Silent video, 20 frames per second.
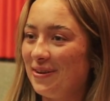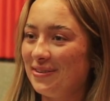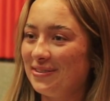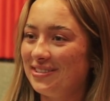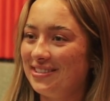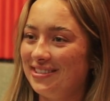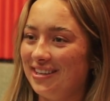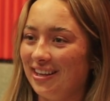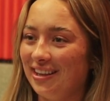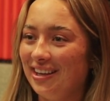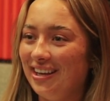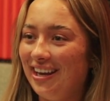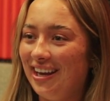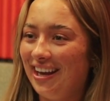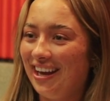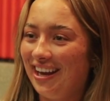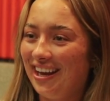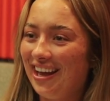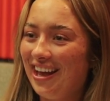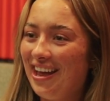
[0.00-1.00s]
felt
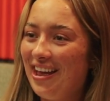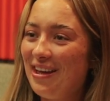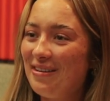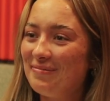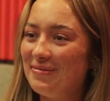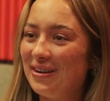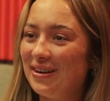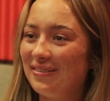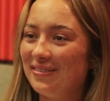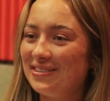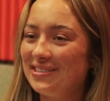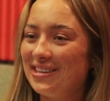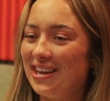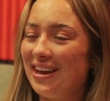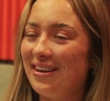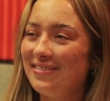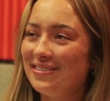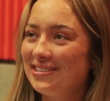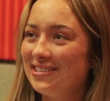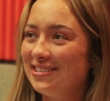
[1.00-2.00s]
silly, but it was
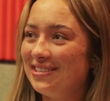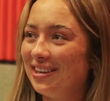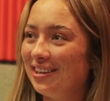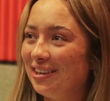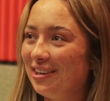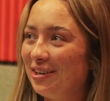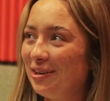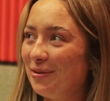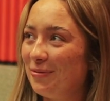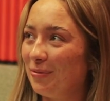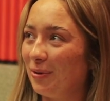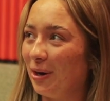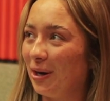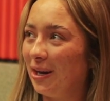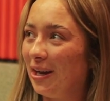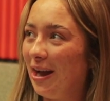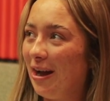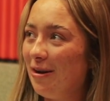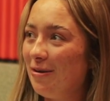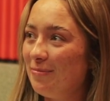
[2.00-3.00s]
it was still a good
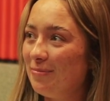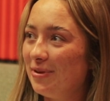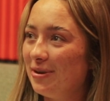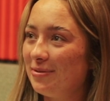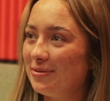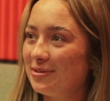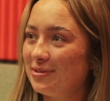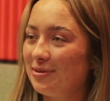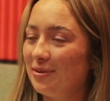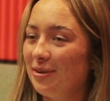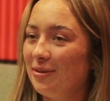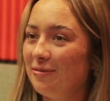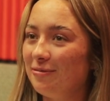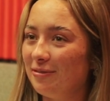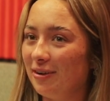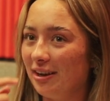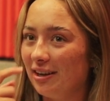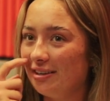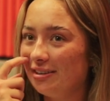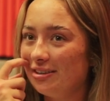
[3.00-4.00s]
workout, but it was sort of
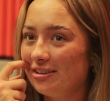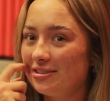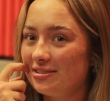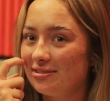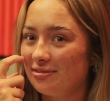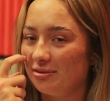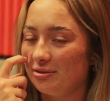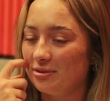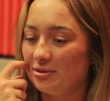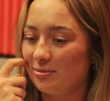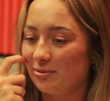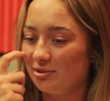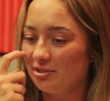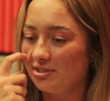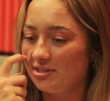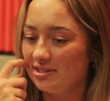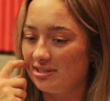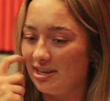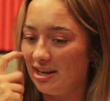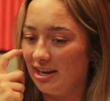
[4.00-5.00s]
fun because girls were
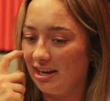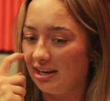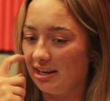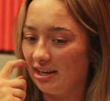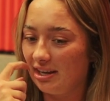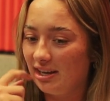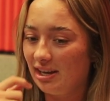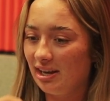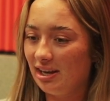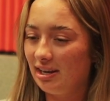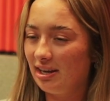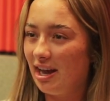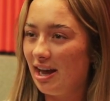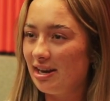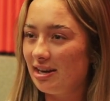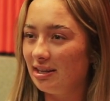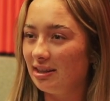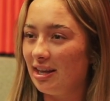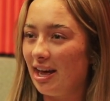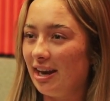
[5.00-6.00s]
just like
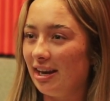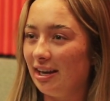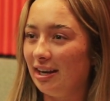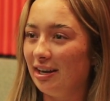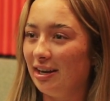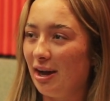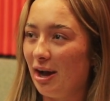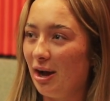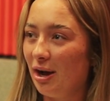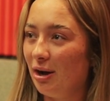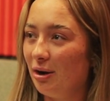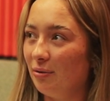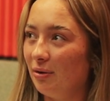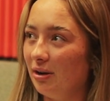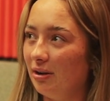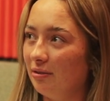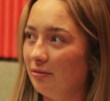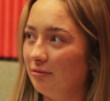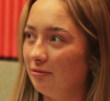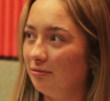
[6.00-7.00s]
kind of letting go
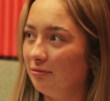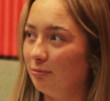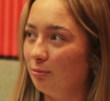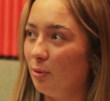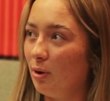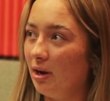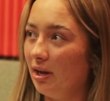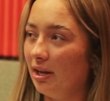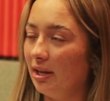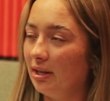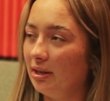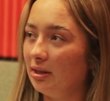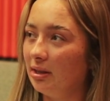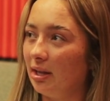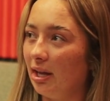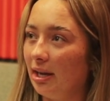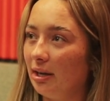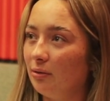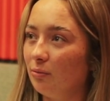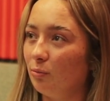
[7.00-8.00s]
of what
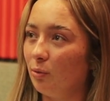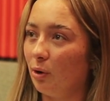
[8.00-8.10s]
like